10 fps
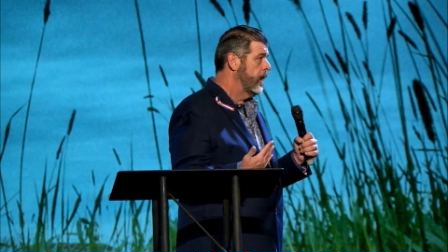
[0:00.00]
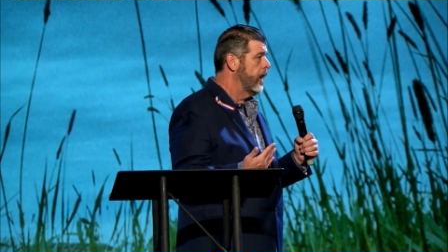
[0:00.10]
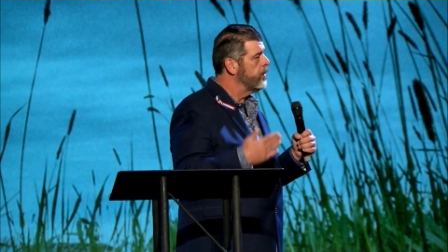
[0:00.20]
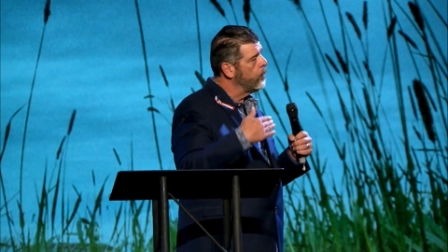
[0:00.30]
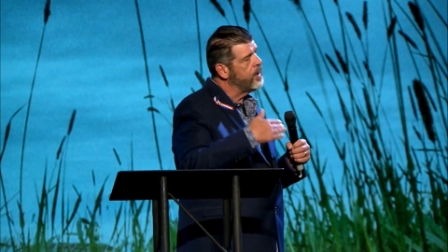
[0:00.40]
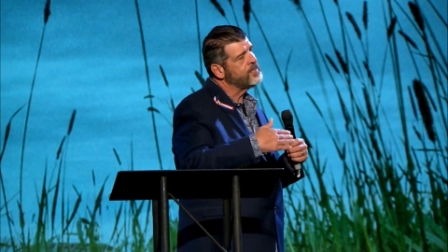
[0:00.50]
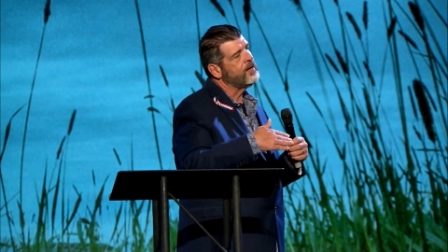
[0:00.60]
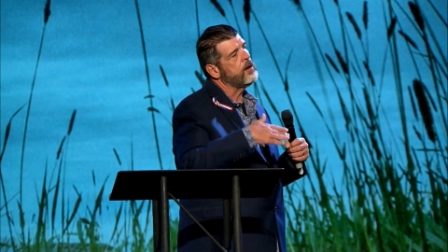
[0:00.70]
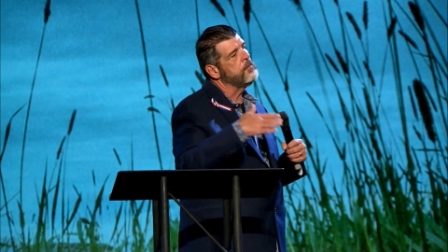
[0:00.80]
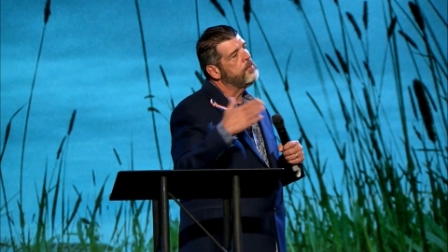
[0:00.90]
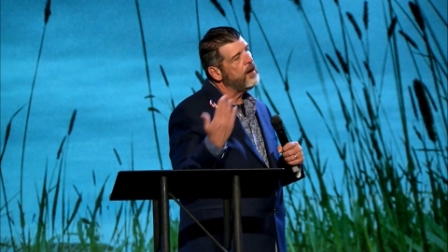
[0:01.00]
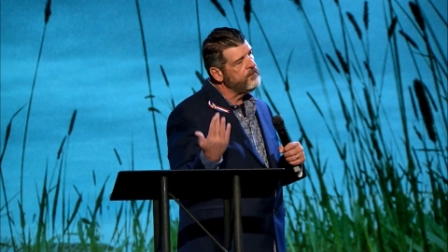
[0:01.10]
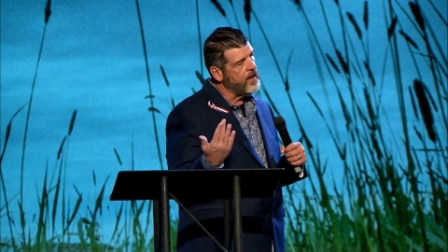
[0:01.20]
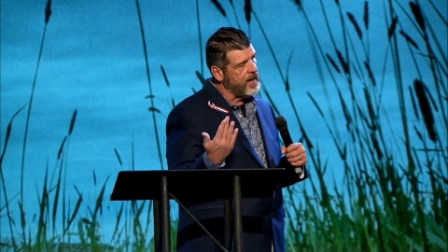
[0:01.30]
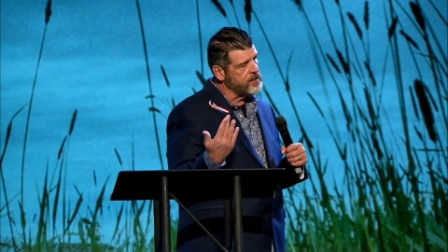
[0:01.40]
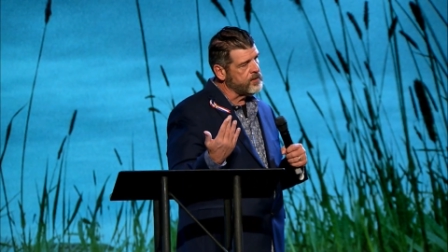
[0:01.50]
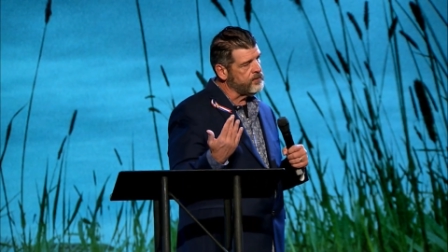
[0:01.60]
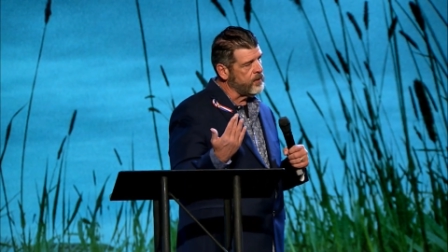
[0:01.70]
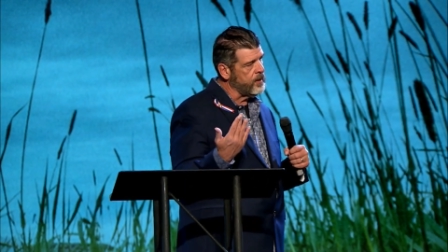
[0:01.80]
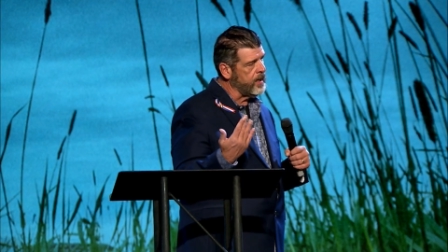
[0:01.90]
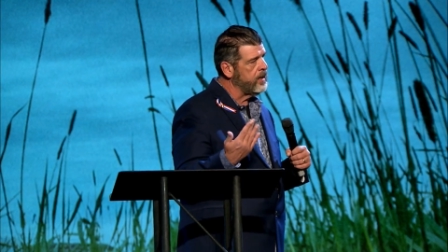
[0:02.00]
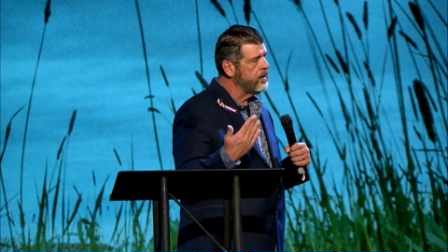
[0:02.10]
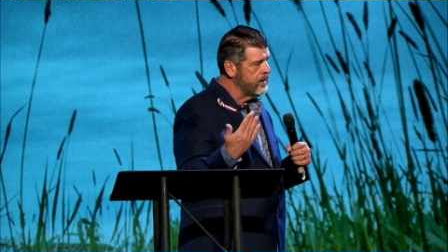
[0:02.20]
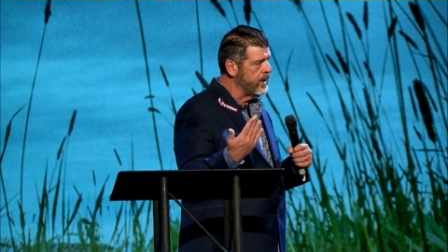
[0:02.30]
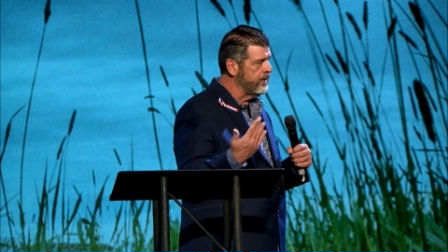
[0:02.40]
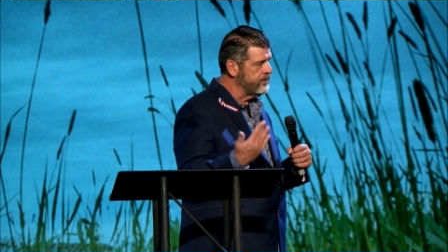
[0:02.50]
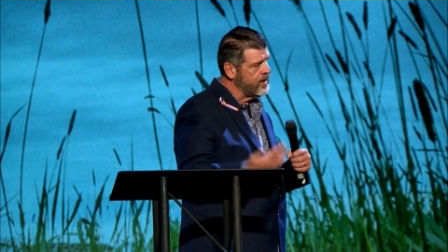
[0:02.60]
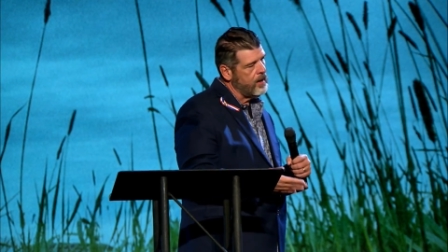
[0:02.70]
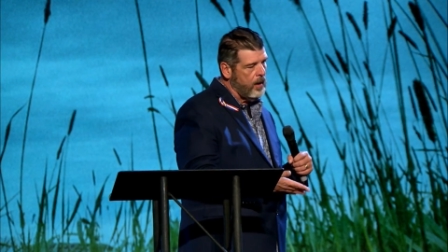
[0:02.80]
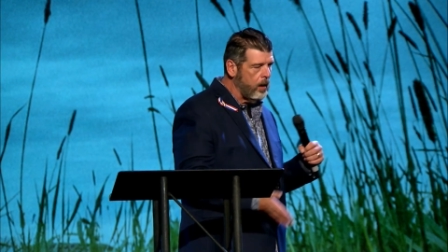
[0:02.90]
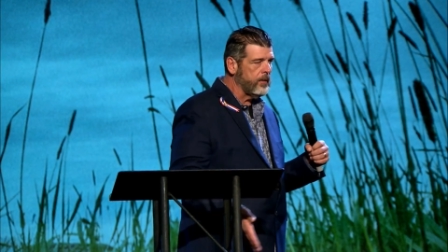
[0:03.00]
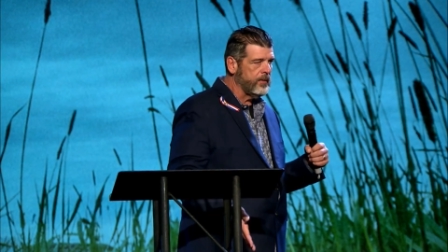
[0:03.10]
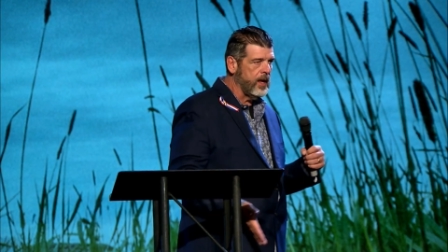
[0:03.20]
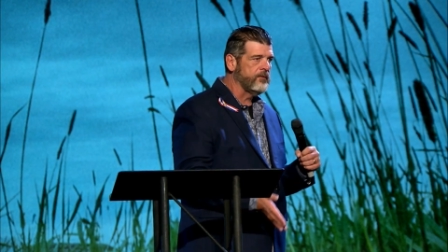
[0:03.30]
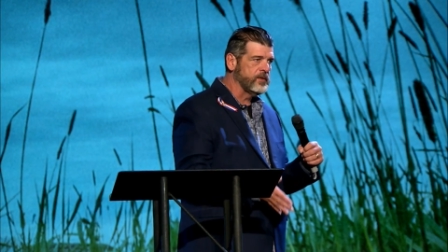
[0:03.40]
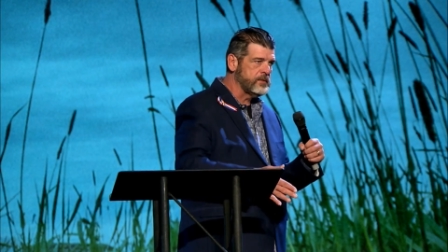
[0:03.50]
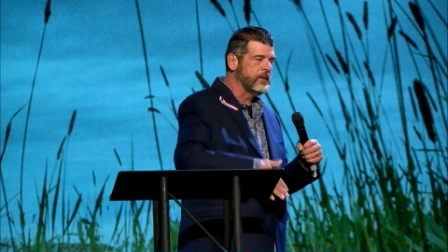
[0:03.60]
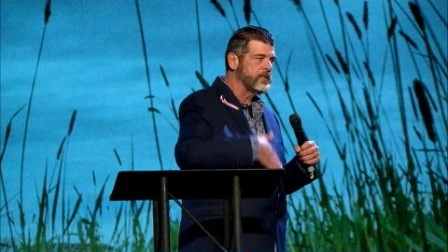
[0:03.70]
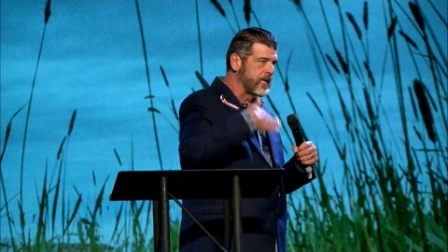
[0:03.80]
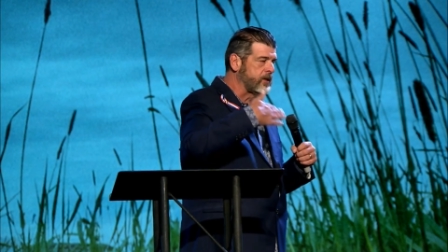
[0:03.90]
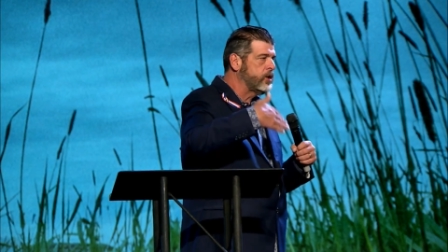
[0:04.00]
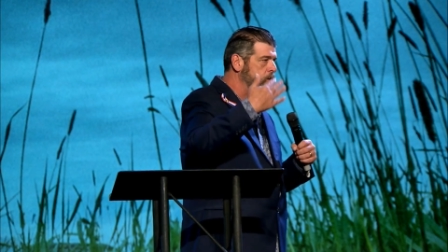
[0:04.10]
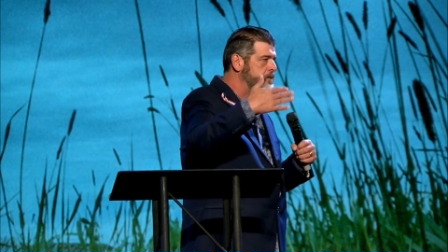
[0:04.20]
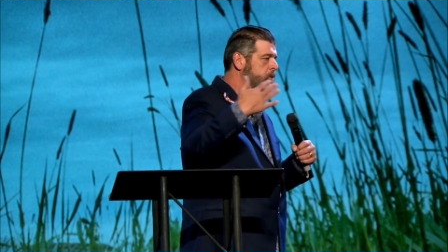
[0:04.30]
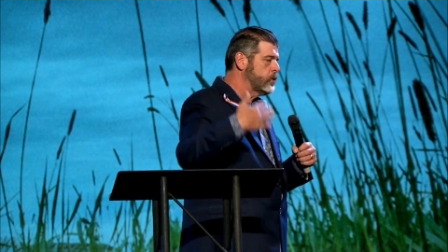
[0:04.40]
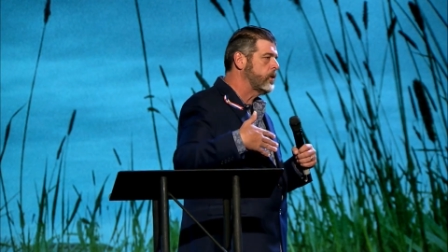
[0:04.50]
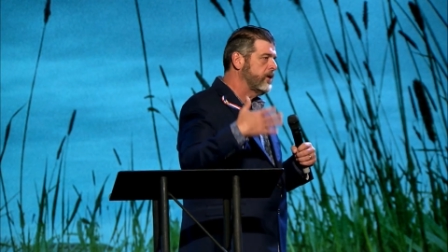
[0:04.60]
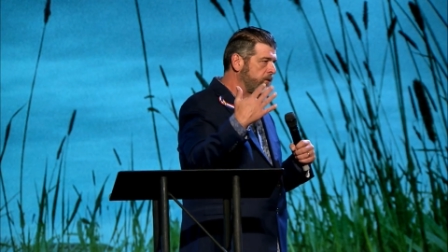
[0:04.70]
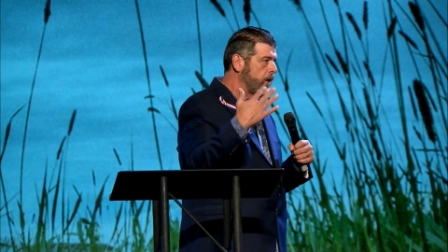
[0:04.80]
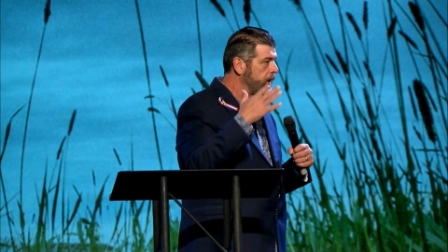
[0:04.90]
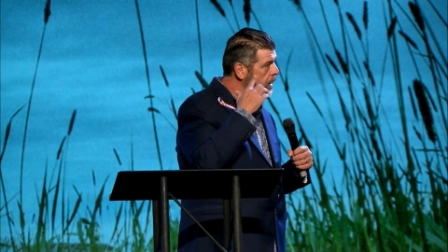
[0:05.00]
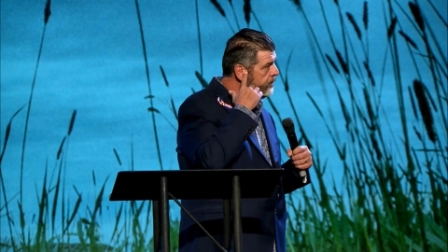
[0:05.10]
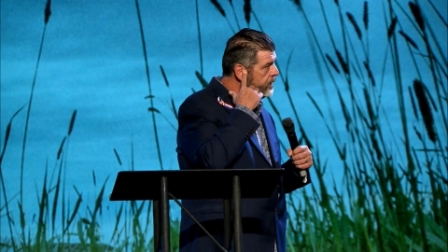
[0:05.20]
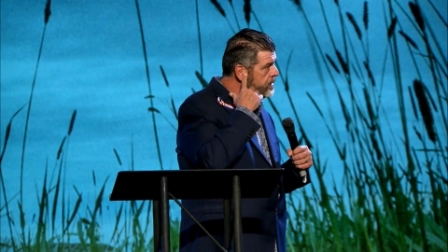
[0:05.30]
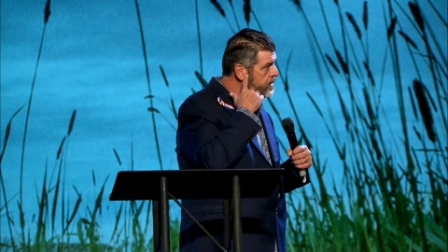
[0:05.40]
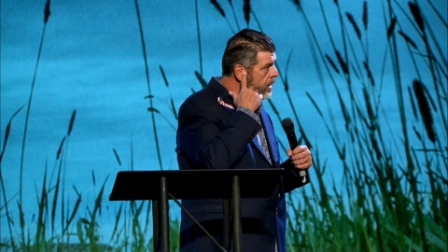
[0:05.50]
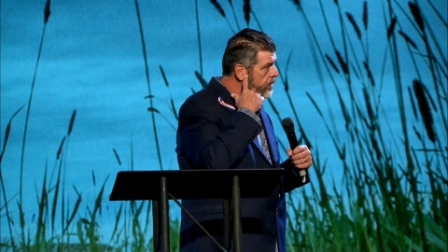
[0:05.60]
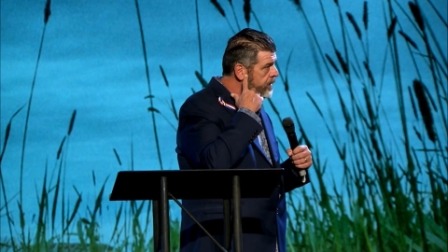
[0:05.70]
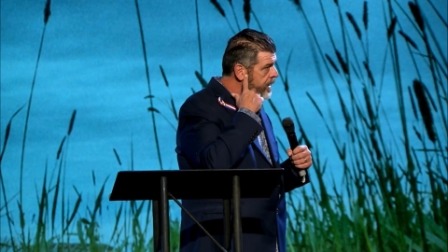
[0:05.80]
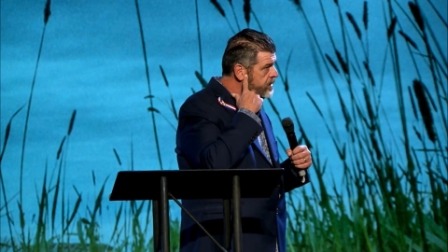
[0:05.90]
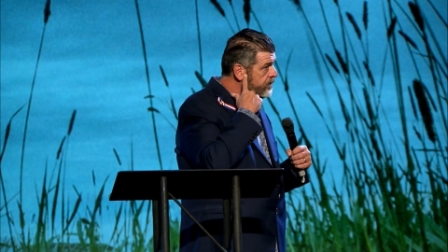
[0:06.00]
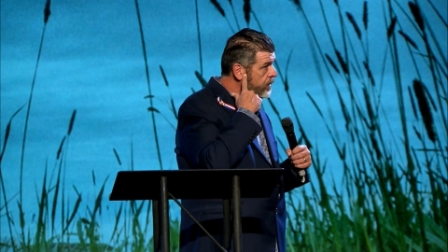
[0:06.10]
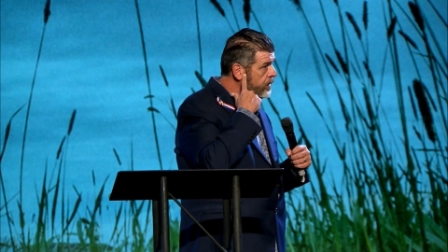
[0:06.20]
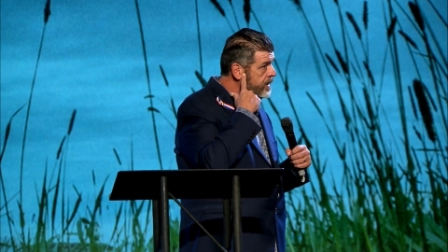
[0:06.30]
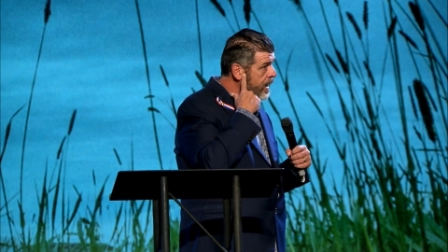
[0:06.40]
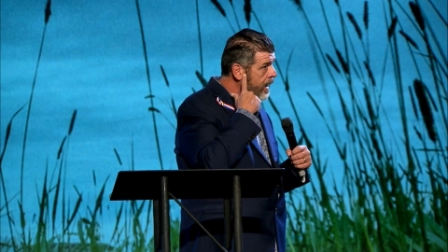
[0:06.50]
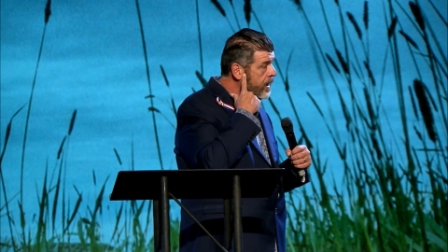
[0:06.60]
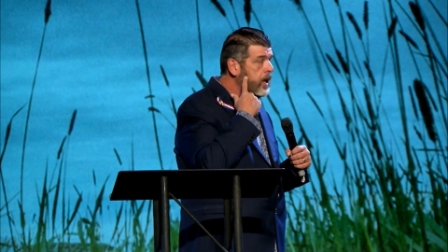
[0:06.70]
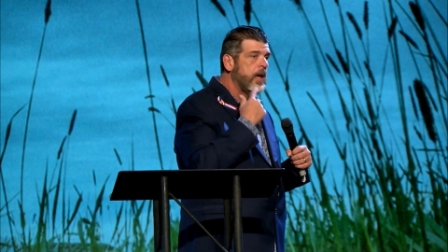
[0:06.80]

And the ones that are above the age of thirty lived. Not all of the elephants, but it's like the huge majority of all the elephants under the age of thirty died.